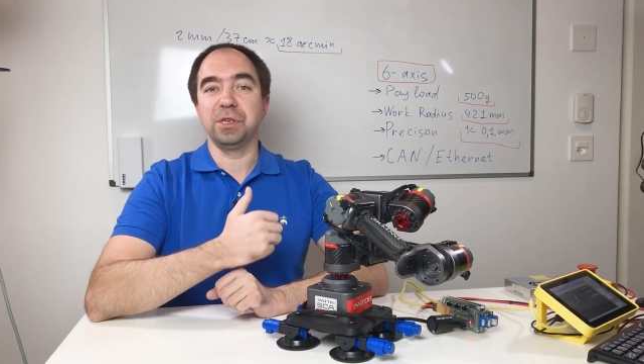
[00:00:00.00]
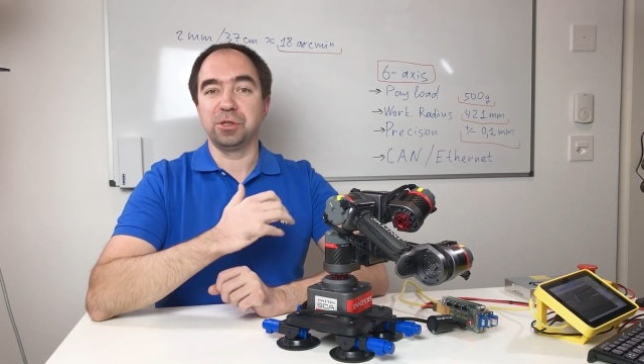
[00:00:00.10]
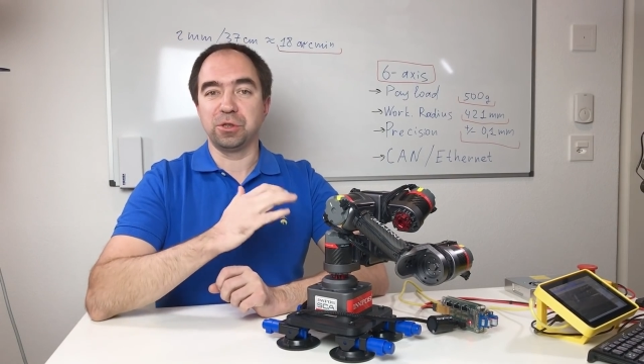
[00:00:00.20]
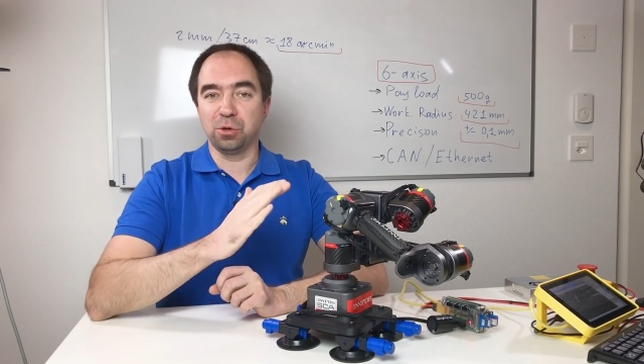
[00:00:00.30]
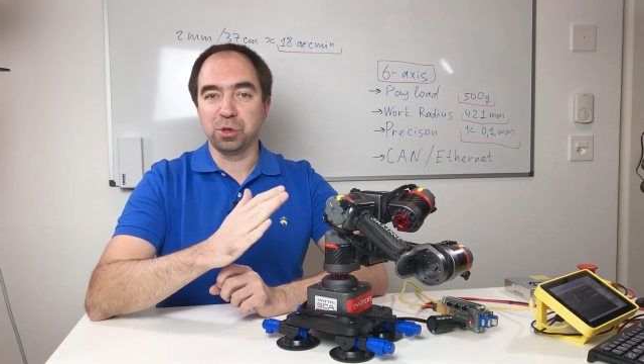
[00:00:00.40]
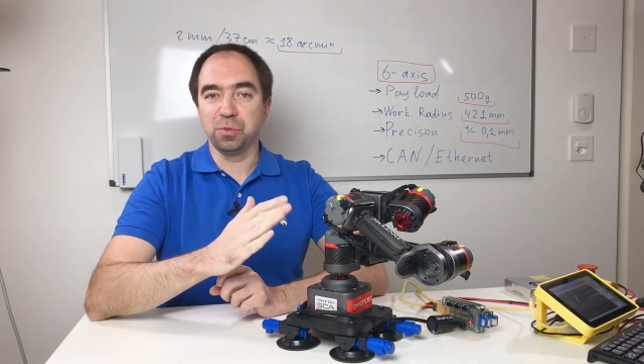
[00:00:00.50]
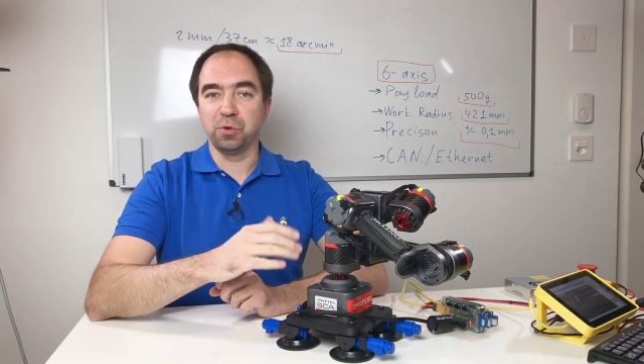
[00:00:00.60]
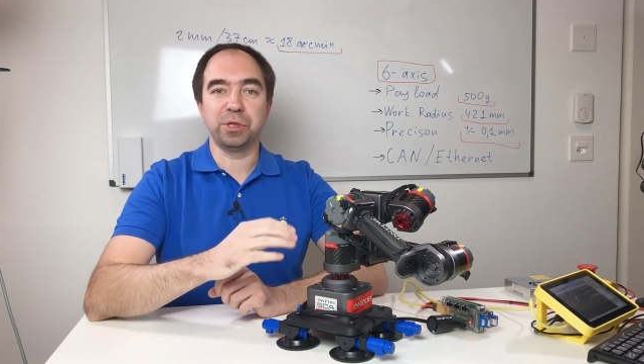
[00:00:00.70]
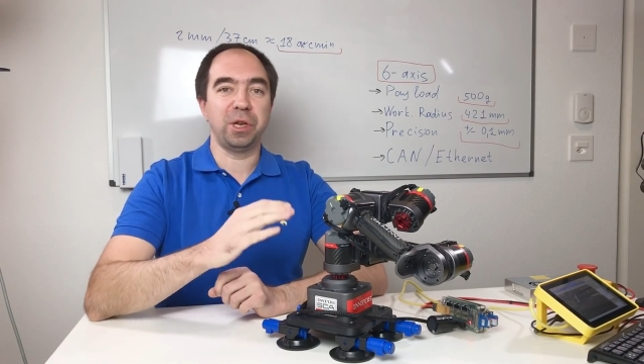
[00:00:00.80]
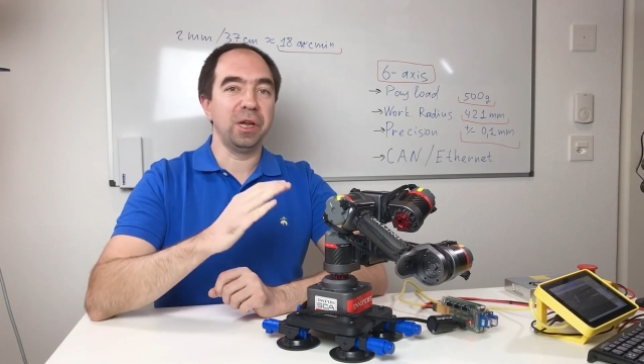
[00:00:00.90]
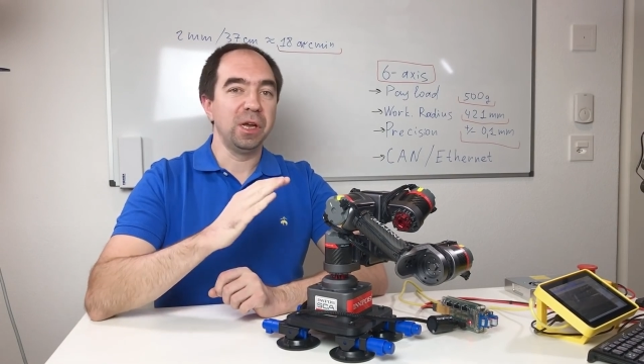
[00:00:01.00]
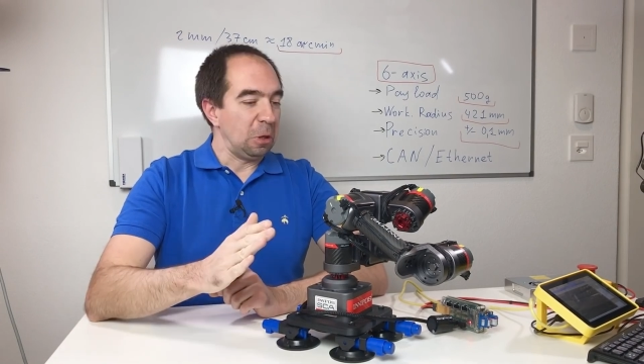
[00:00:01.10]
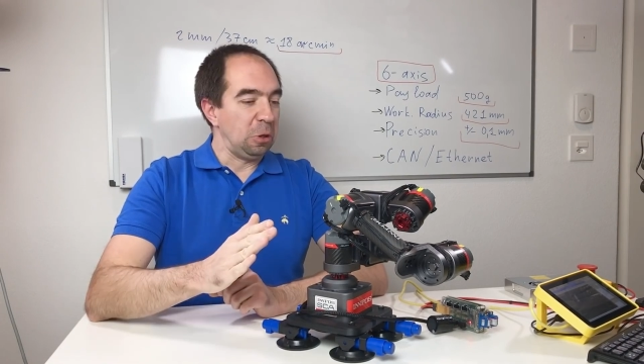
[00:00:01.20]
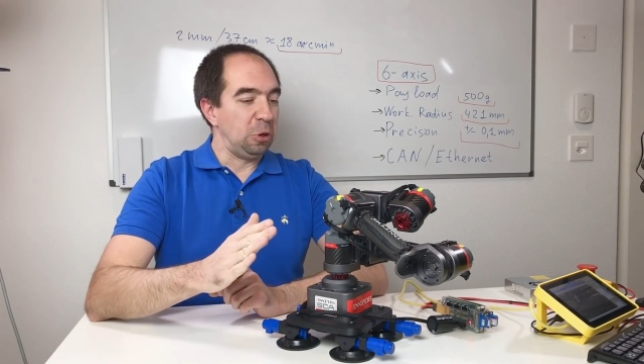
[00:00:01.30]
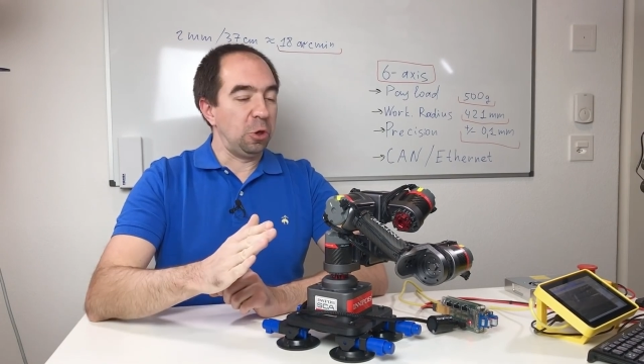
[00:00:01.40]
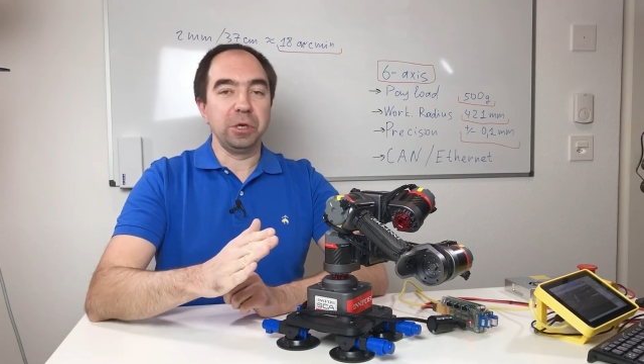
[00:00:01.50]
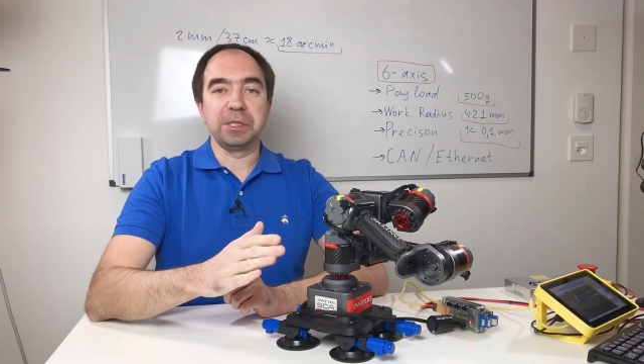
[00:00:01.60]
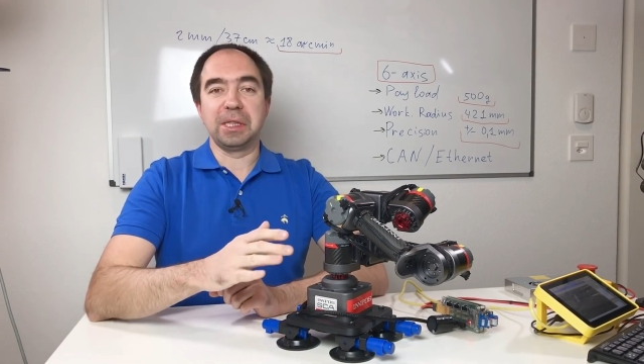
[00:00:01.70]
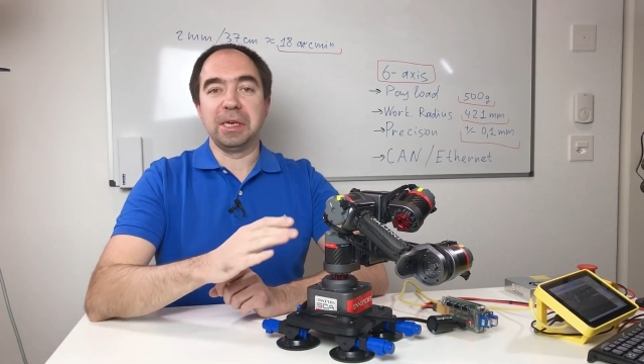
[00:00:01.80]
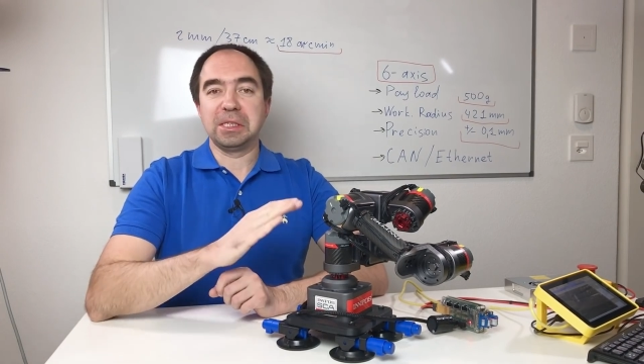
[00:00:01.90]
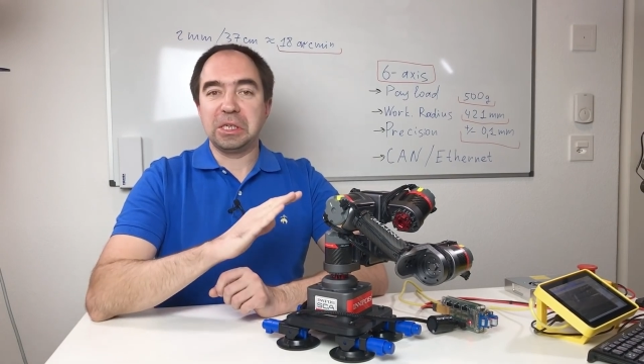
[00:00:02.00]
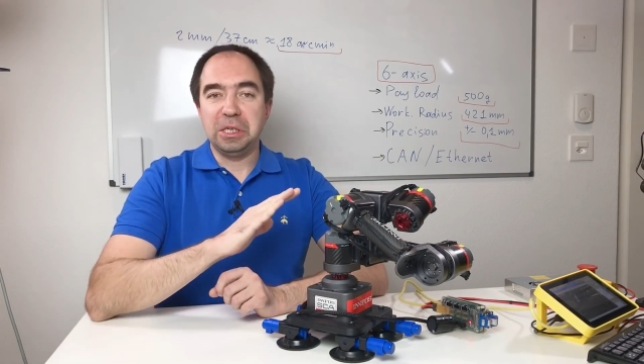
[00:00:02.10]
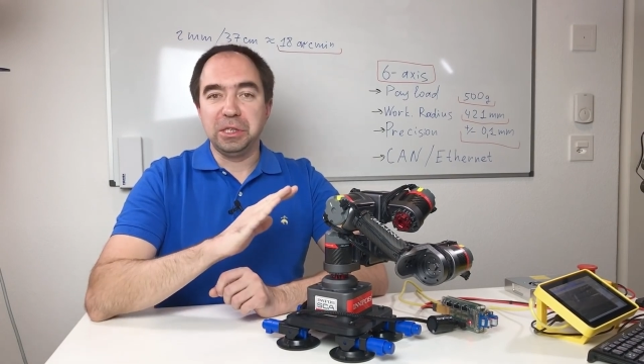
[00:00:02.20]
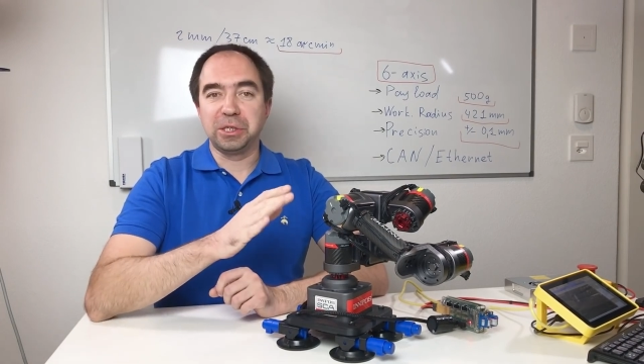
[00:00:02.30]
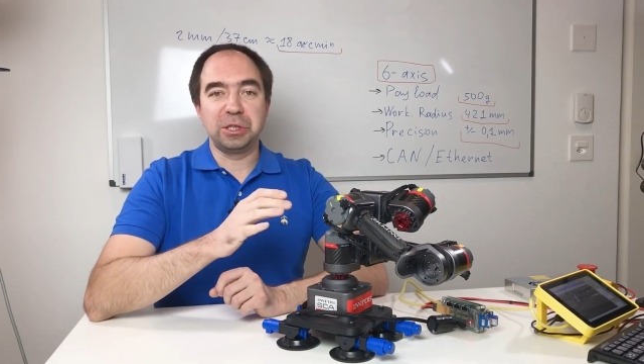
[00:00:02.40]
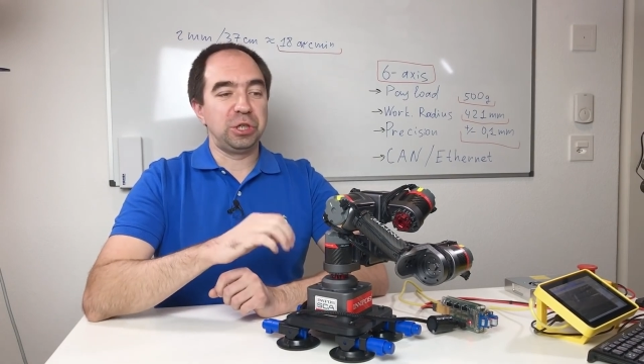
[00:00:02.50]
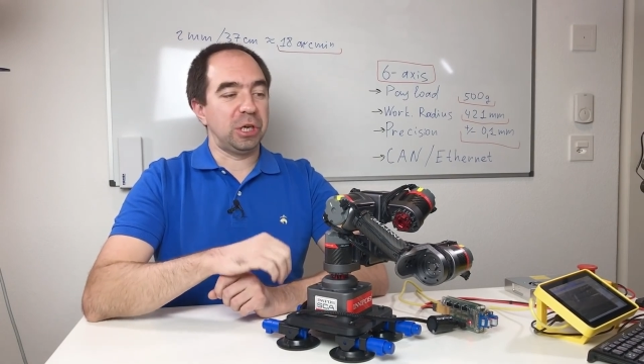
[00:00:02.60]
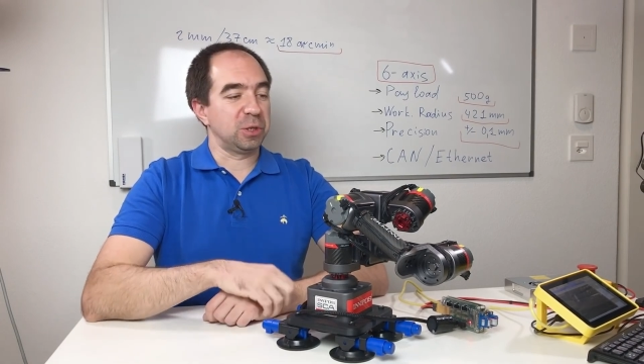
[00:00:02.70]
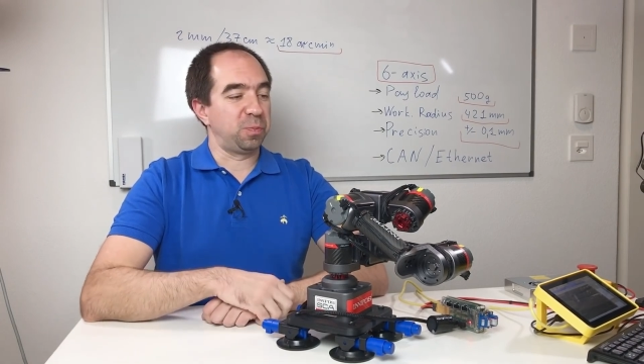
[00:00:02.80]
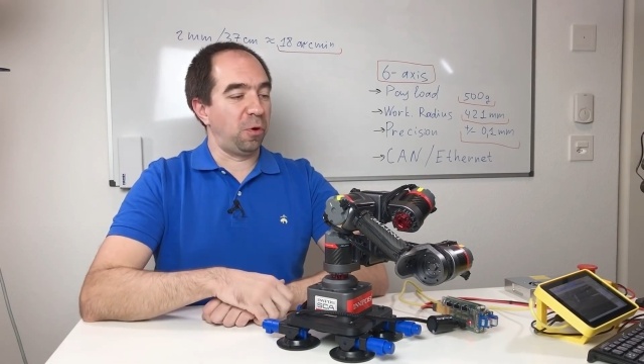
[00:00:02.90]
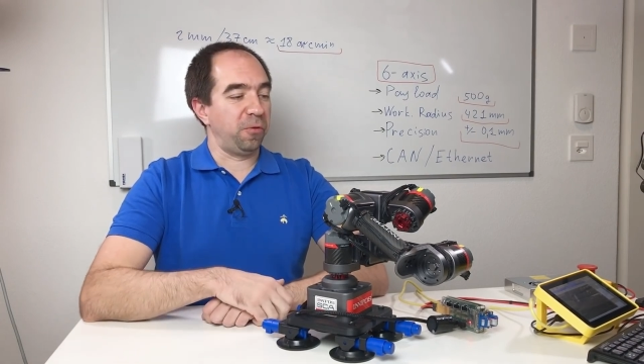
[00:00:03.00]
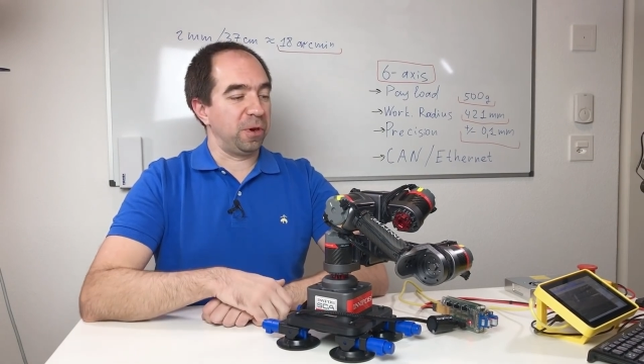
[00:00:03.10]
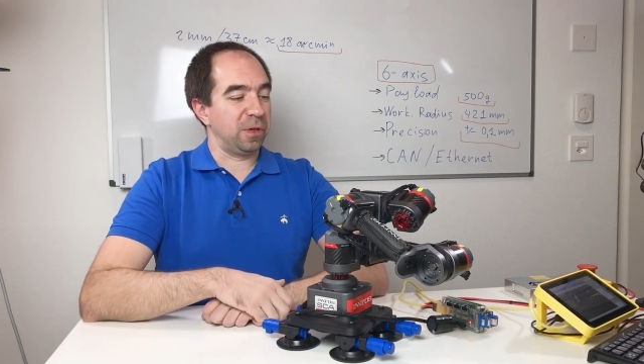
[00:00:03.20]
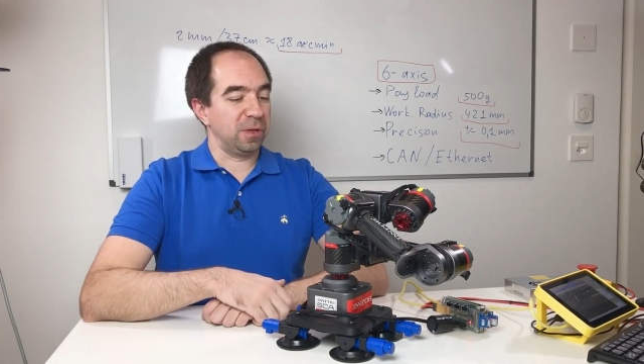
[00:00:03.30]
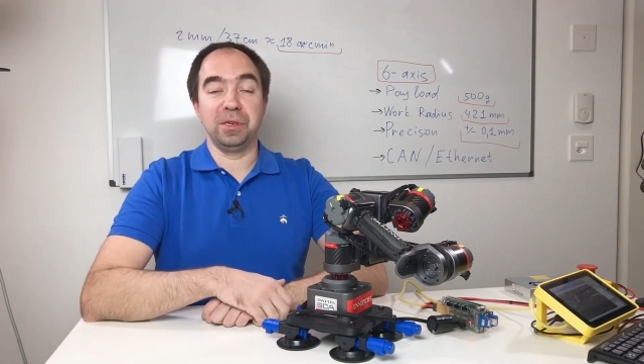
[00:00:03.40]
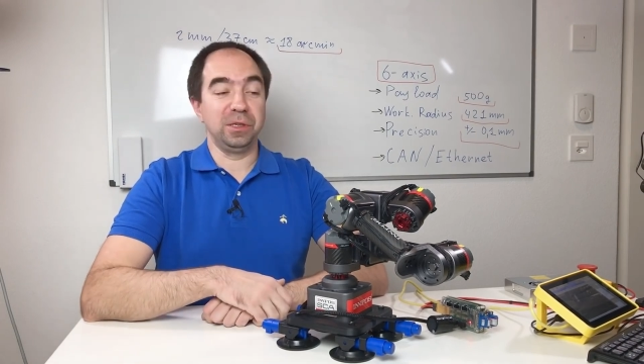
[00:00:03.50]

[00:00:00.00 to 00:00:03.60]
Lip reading: It's so smoothly, noiseless. It's just perfect.